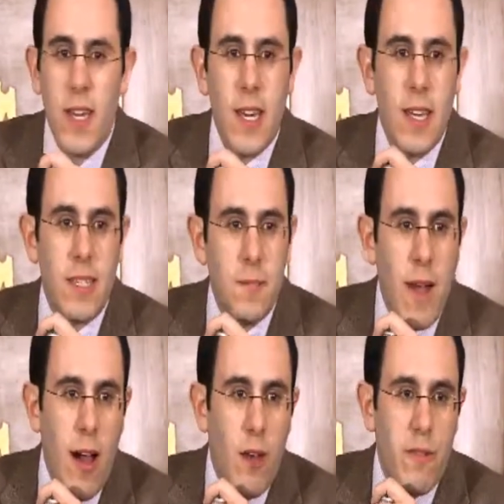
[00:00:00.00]
It's
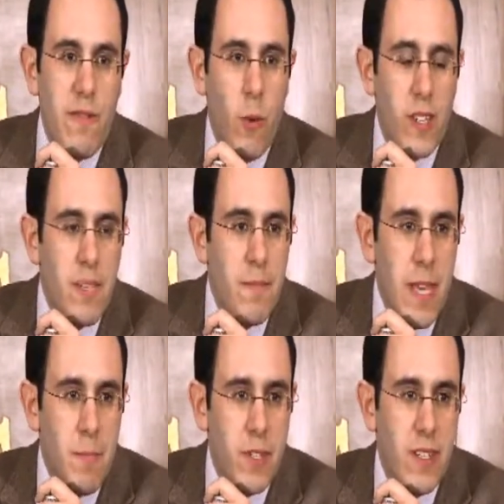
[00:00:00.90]
about forcing
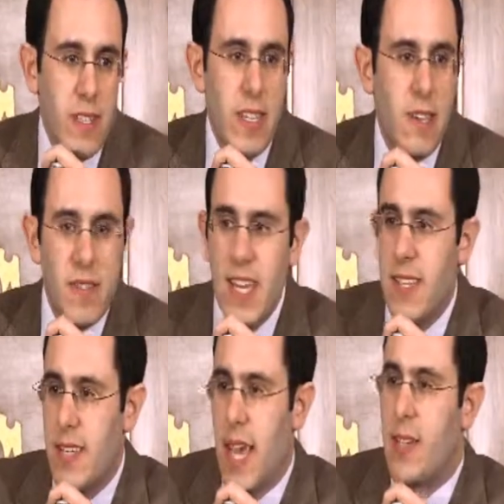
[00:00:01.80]
people to live
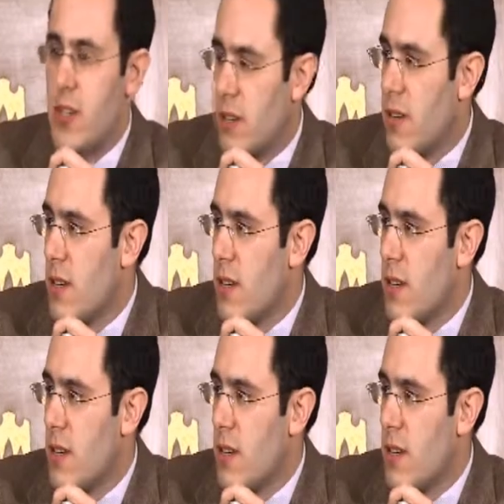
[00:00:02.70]
in tension.